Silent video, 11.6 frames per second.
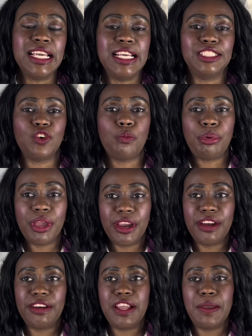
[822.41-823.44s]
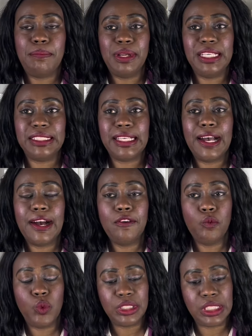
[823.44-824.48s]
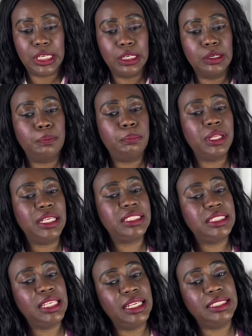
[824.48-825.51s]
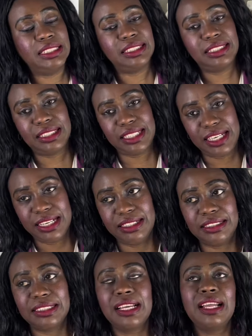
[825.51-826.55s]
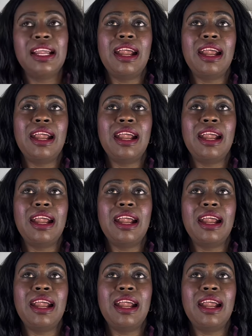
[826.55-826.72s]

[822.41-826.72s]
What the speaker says: is to pair a blazer with a pleated skirt.